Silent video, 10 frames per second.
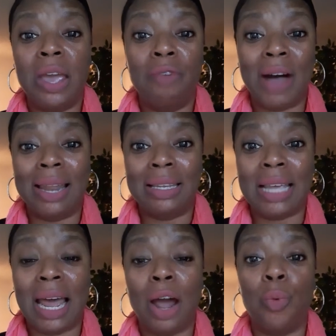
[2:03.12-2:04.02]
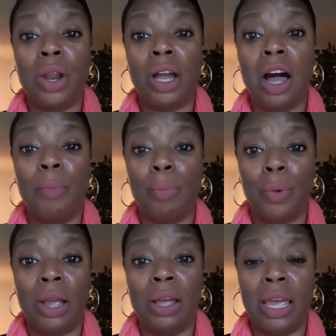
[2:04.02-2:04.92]
if I decide I want to come and
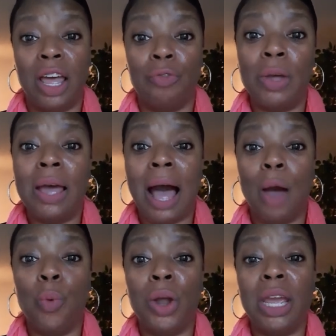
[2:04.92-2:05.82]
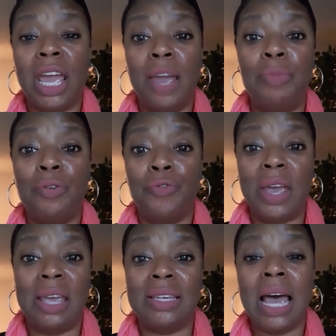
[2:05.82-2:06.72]
bring a gift, I want to keep the
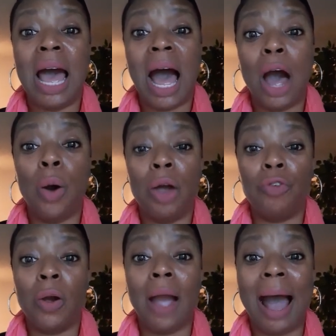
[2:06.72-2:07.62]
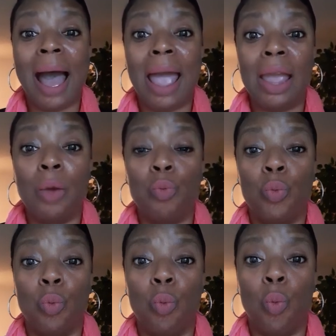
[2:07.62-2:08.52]
feast. However, I
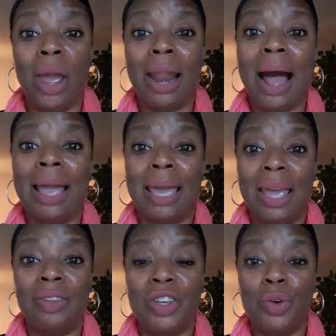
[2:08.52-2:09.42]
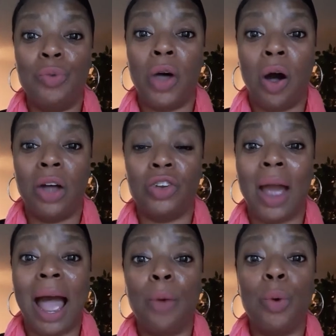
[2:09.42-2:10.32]
when I get to the altar,
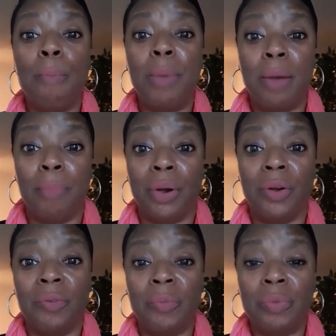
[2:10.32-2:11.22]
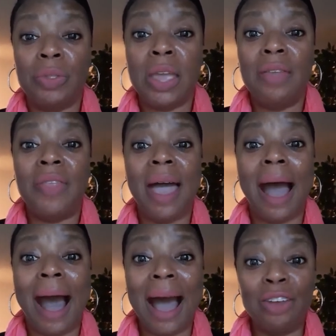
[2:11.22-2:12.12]
I remember
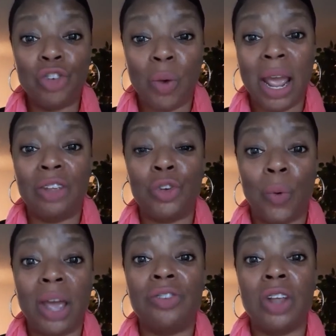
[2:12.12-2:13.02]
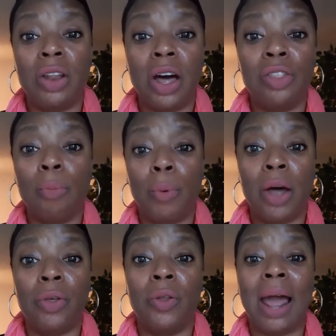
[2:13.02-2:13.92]
that I transgressed another
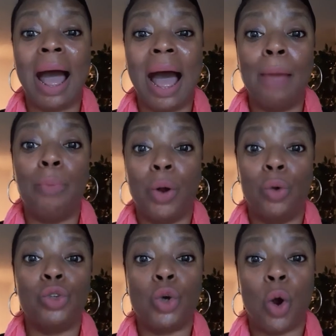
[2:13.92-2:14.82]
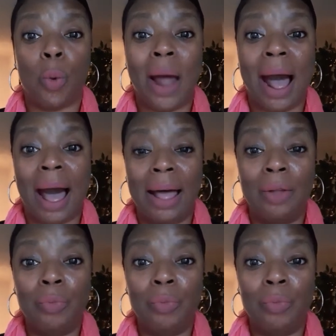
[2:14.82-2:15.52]
brother, that I broke Torah.